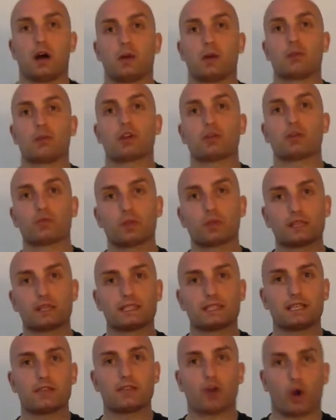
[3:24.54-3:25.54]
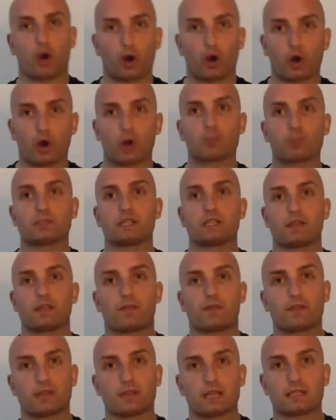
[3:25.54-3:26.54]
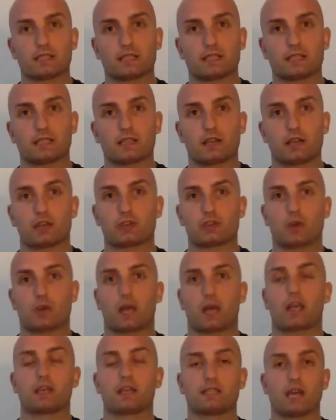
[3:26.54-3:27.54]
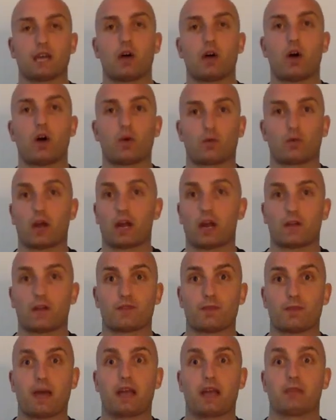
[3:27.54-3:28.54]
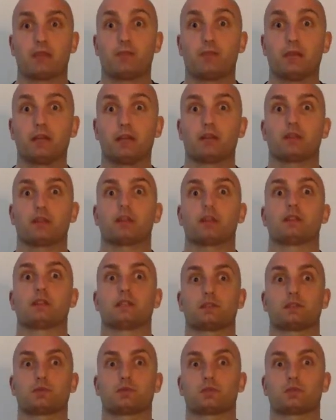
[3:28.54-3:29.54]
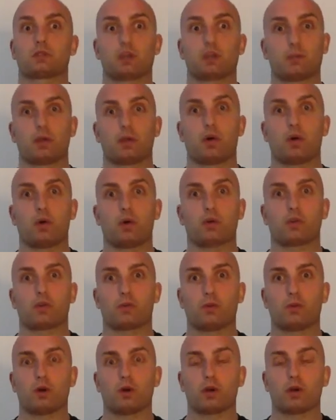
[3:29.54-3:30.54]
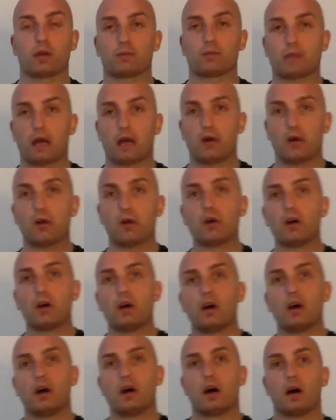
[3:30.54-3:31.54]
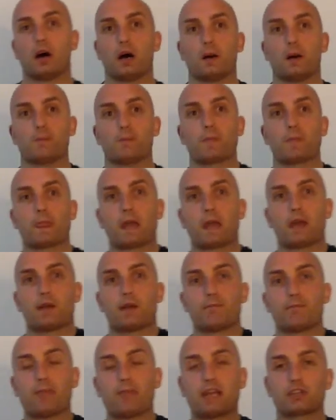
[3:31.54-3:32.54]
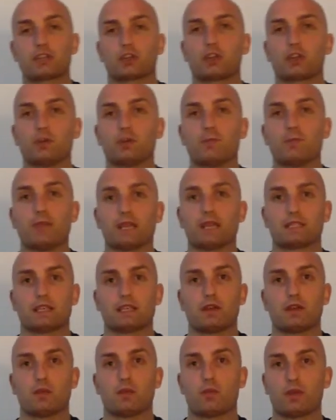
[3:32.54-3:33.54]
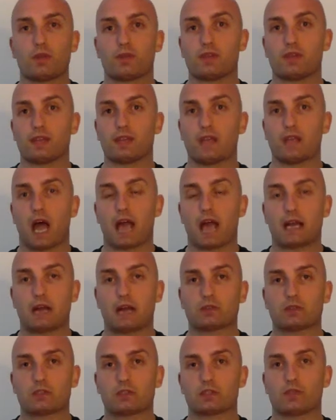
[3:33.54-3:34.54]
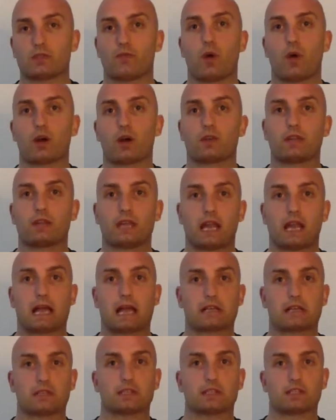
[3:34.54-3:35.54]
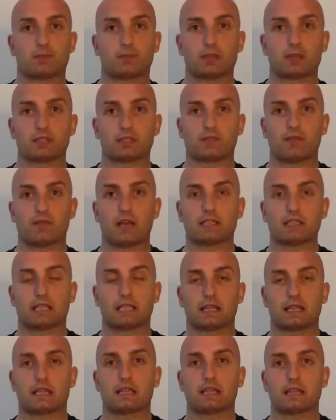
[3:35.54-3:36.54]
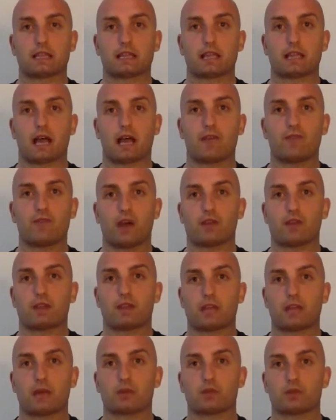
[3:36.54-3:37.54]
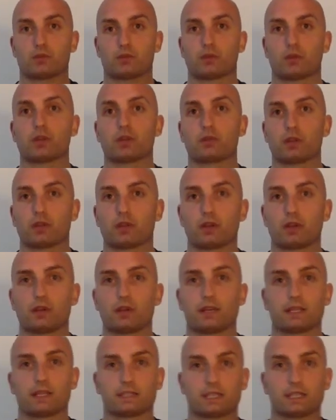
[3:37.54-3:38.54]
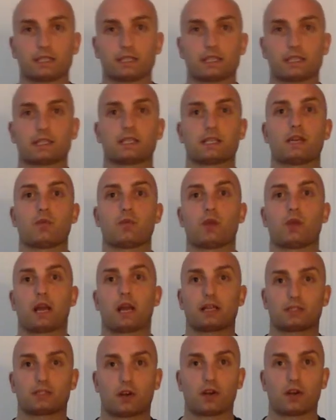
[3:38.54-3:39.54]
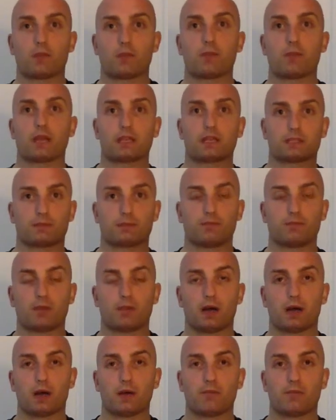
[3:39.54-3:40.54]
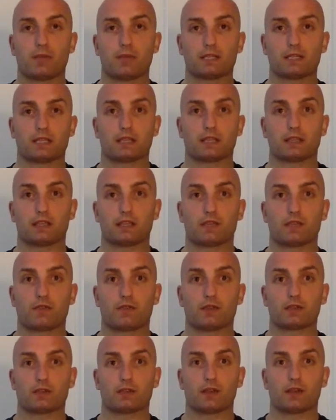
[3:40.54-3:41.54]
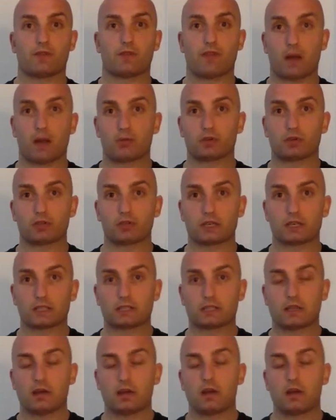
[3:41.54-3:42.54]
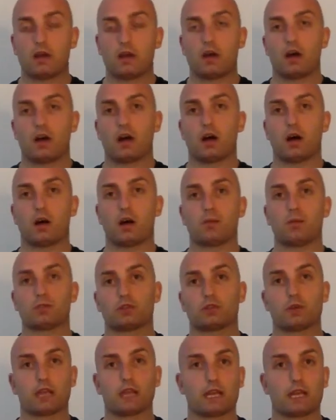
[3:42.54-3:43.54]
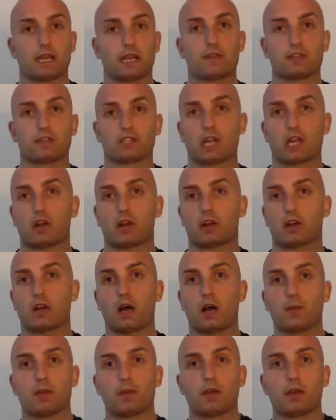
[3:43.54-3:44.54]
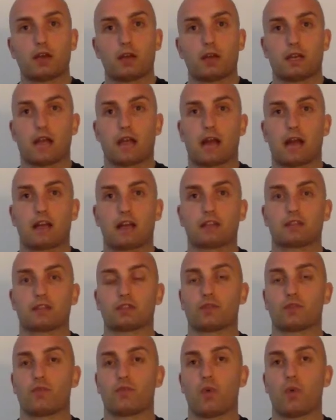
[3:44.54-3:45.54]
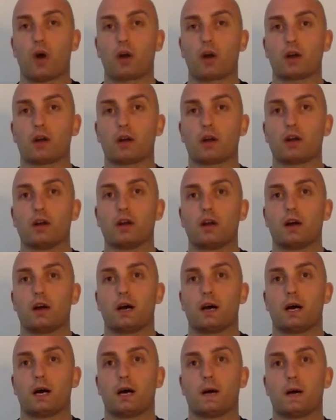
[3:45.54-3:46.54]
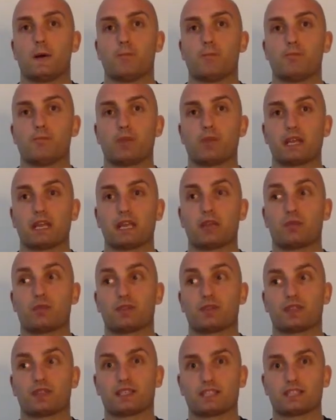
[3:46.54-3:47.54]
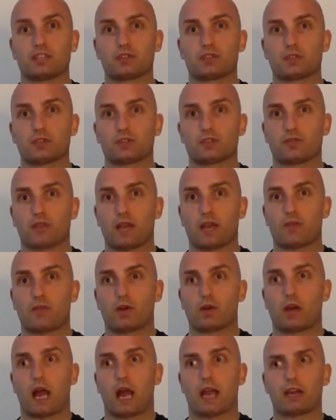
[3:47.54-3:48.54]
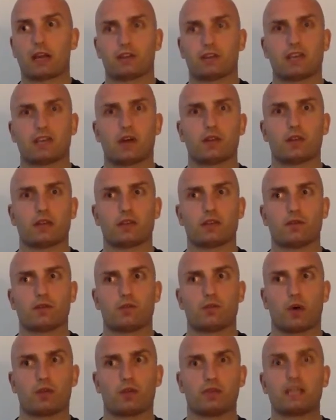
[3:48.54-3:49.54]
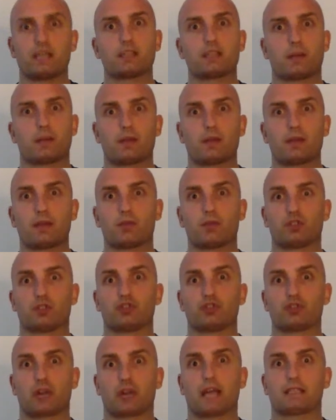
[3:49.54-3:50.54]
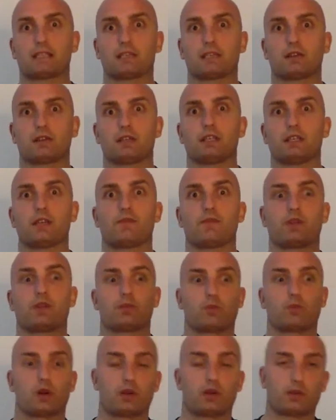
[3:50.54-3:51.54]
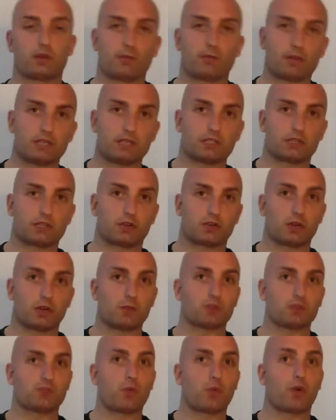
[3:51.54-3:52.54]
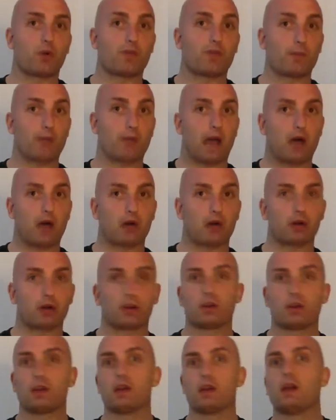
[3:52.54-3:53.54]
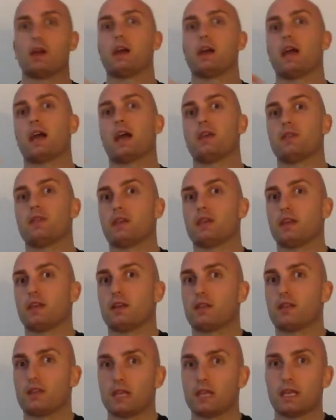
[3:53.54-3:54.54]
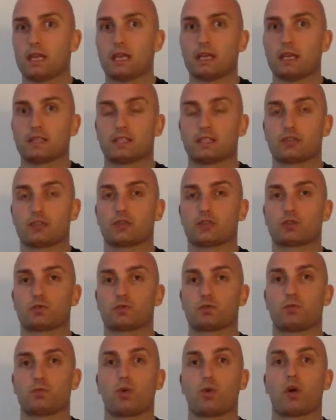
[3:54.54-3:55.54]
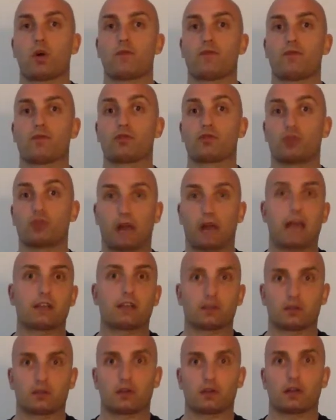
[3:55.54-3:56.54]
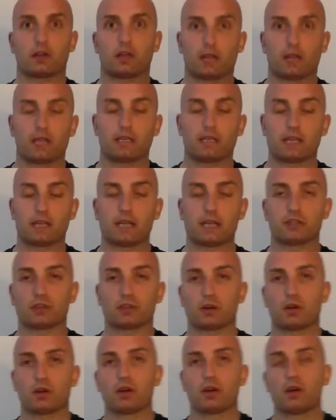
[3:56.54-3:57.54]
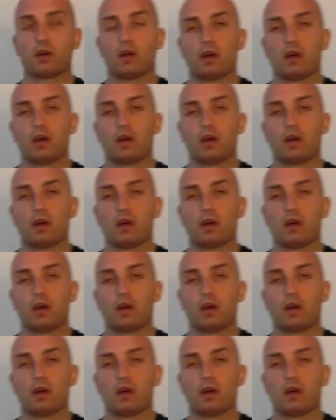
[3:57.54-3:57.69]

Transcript: You can really see the herbs and different things in there, so I could tell right off the bat immediately this was going to be a whole nother ballgame. Now, make sure you mix it with the 9 ounces of water that it actually specifies. I found that was a really, really good consistency when I started mixing the different fiber drinks. So again, in the shaker cup, 9 ounces of water. But again, with the citrus flavor, I could tell that it was drastically different, where the peaches and cream was more of a powder, and then the citrus was more granular in nature.